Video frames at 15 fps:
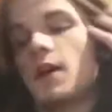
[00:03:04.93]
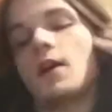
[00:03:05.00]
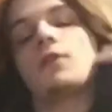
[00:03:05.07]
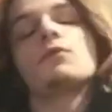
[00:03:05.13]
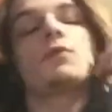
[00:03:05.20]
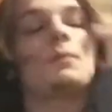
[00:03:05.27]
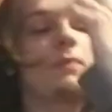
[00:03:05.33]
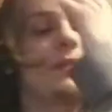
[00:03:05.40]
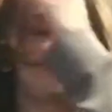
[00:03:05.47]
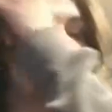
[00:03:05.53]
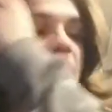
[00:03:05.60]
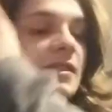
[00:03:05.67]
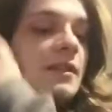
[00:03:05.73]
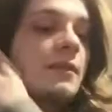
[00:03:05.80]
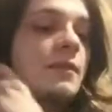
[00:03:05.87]

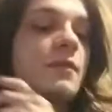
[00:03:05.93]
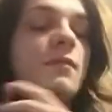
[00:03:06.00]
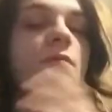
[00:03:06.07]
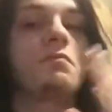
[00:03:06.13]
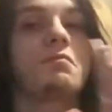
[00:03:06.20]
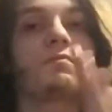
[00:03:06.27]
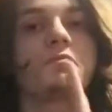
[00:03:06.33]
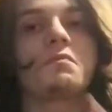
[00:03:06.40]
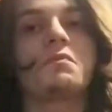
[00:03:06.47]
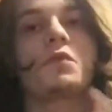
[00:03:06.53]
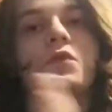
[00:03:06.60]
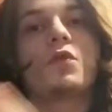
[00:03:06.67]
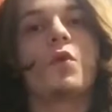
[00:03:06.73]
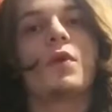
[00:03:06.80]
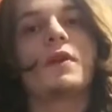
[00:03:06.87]
replaced it.
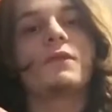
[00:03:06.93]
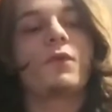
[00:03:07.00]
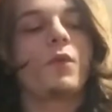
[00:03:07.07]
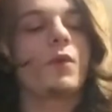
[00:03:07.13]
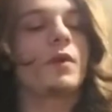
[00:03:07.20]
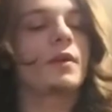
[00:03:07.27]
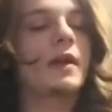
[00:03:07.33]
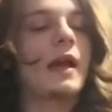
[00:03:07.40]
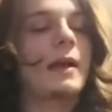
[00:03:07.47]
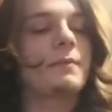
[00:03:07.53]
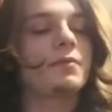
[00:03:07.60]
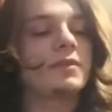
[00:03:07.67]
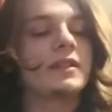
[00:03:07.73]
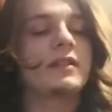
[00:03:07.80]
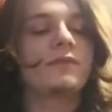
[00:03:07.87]
Going forward, I
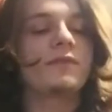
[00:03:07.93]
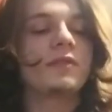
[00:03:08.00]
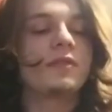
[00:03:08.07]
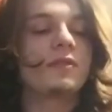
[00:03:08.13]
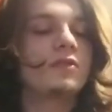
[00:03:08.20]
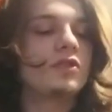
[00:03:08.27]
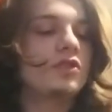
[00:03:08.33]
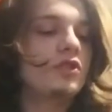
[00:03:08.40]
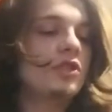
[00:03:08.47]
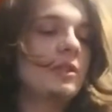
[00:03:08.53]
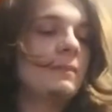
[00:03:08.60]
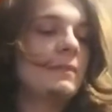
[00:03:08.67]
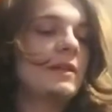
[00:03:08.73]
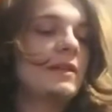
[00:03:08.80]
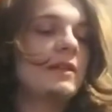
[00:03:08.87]
believe the
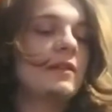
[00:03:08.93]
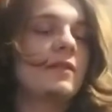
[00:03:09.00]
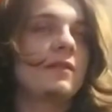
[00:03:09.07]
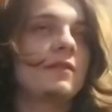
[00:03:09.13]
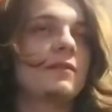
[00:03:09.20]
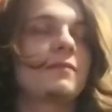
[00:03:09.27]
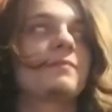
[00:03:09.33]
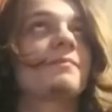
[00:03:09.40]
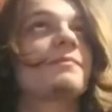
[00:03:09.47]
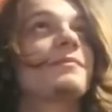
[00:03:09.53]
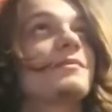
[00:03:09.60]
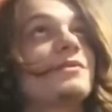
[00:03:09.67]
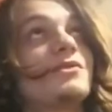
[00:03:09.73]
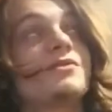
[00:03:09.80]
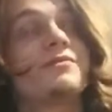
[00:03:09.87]
GP,
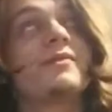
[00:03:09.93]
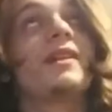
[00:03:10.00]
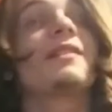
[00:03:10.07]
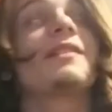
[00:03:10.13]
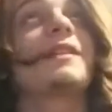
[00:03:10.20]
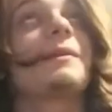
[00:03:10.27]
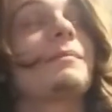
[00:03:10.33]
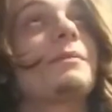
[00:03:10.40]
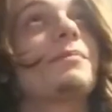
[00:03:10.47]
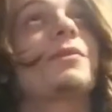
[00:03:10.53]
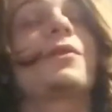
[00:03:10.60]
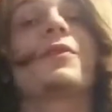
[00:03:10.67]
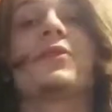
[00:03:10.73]
a lot of people call it the